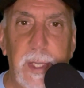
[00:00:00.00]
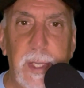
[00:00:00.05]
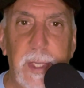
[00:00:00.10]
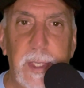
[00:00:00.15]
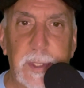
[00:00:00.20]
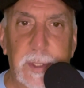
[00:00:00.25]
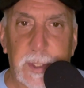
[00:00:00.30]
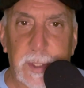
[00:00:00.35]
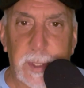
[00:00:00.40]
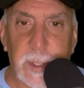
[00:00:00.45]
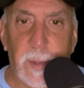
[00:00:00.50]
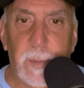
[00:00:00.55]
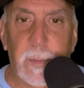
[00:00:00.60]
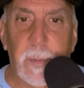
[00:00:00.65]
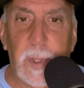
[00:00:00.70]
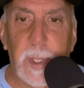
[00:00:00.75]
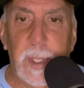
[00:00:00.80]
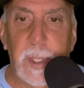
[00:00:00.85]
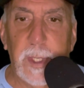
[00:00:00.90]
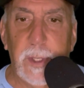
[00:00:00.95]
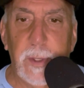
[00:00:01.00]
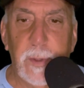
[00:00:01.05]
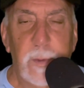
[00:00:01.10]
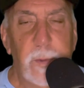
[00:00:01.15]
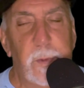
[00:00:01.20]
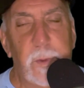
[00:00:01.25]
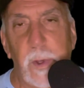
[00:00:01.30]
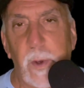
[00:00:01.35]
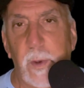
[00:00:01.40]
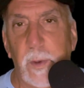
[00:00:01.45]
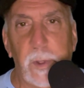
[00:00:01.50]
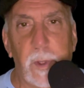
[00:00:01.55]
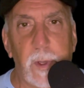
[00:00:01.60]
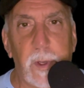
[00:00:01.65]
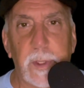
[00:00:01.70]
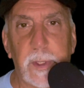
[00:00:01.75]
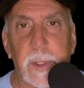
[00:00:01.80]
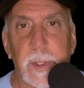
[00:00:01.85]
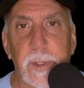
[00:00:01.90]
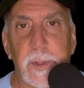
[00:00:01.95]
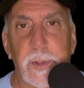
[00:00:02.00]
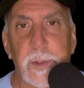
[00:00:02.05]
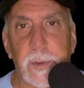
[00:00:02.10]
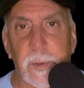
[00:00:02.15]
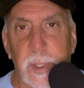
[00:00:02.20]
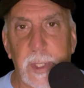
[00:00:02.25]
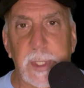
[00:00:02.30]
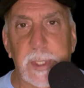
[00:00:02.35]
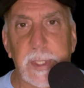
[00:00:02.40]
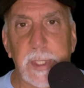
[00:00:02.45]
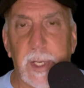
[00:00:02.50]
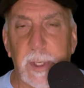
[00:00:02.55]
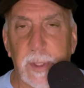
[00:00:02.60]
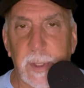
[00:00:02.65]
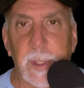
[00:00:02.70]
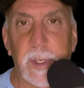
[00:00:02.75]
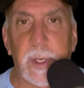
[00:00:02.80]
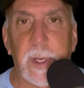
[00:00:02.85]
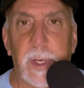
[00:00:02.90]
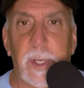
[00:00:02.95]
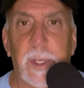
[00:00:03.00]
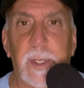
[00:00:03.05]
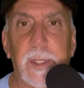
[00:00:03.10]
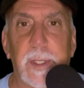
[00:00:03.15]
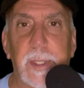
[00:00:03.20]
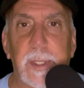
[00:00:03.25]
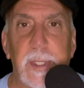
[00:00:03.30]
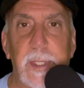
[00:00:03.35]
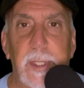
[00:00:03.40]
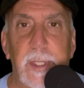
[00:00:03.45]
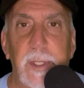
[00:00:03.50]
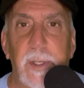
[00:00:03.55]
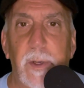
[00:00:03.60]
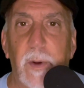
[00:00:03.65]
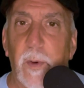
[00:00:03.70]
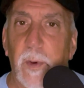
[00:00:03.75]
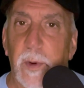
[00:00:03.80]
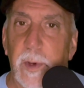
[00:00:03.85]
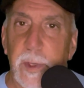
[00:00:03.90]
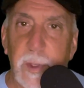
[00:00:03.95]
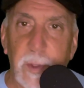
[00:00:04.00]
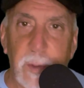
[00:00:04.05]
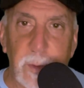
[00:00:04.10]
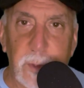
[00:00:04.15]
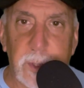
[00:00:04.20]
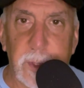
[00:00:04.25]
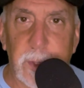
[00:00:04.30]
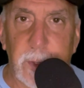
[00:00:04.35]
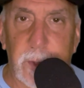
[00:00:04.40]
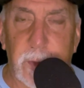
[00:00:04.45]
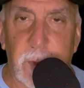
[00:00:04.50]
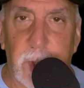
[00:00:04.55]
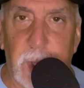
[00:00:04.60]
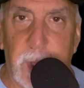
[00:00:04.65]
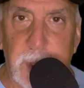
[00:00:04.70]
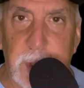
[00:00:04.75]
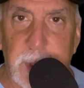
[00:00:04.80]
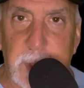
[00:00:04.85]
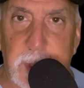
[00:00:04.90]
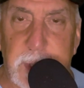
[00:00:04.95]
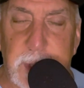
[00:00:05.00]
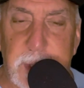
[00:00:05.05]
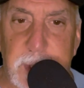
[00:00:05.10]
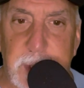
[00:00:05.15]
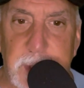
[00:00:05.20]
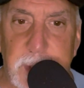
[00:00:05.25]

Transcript: as somebody who no longer drinks alcohol or uses drugs.